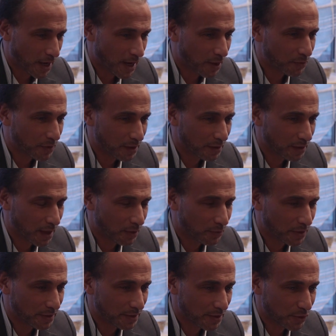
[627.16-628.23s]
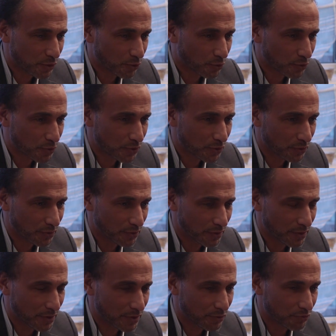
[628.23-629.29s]
our discourse on
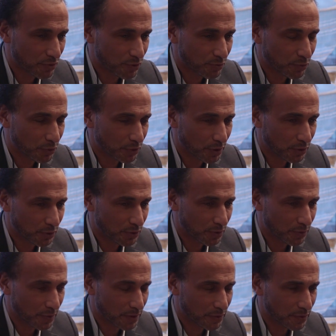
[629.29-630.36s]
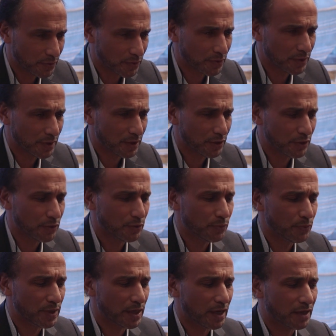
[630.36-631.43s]
this, responding to the West, is to say, no,
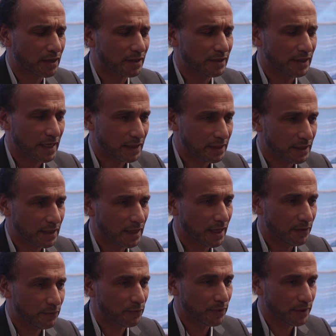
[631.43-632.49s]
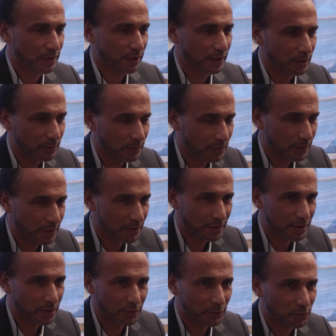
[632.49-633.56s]
we are connecting everything.
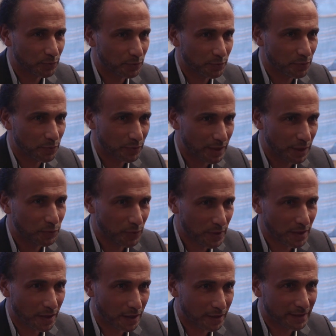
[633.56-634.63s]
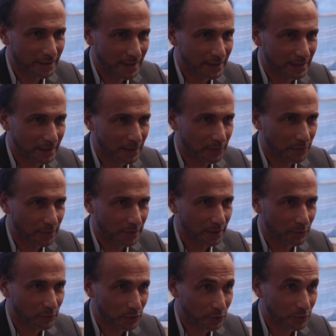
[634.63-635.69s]
It's not that we are connecting
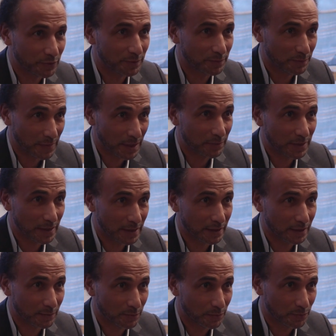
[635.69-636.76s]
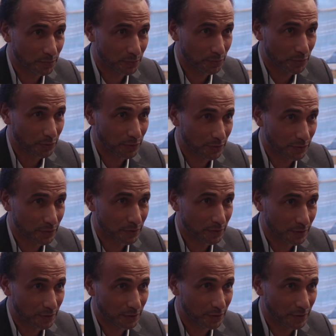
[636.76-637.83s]
everything. We should maybe put
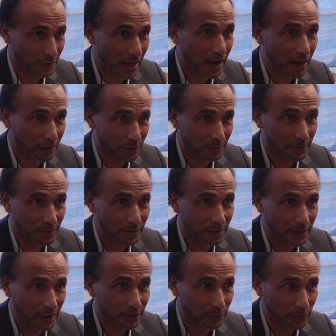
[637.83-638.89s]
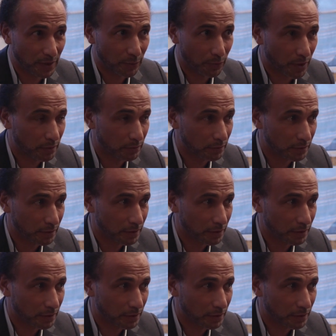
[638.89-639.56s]
the argument the other way around.